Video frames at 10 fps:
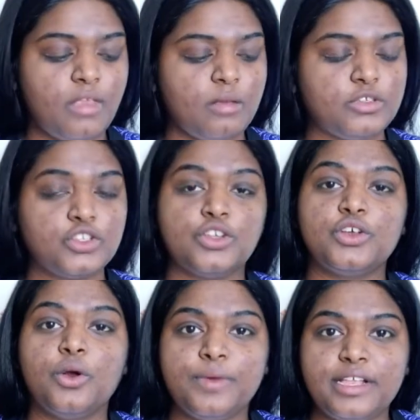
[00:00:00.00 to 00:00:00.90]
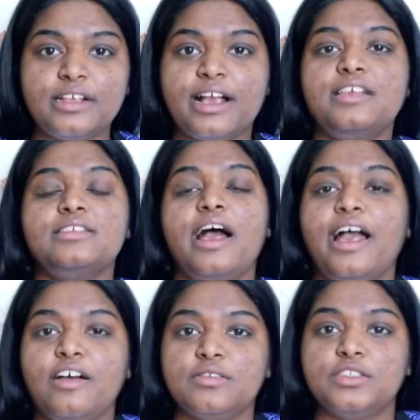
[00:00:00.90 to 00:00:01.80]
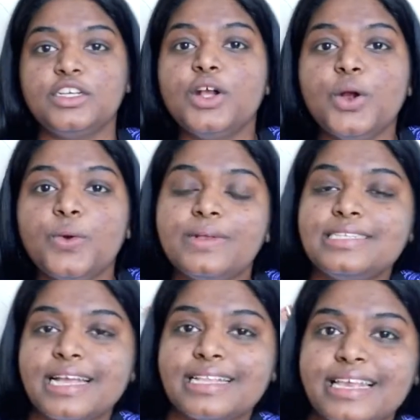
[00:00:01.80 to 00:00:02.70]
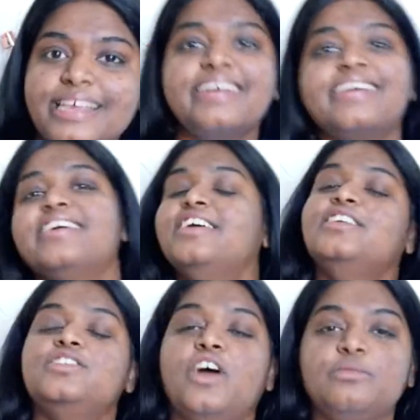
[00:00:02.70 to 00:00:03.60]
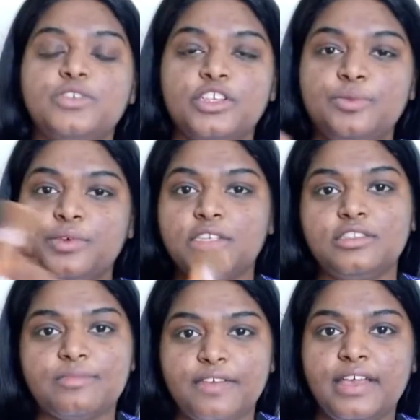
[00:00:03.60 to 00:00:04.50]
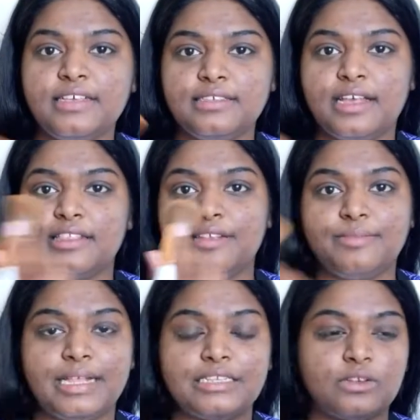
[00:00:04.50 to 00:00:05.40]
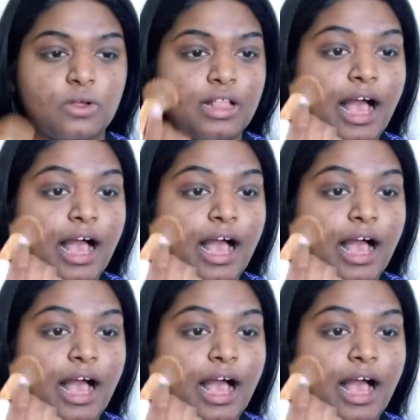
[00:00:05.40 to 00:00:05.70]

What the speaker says: I'm just gonna go in. Guys, I have zero technique. So I'm just gonna put this on my face and then blend it all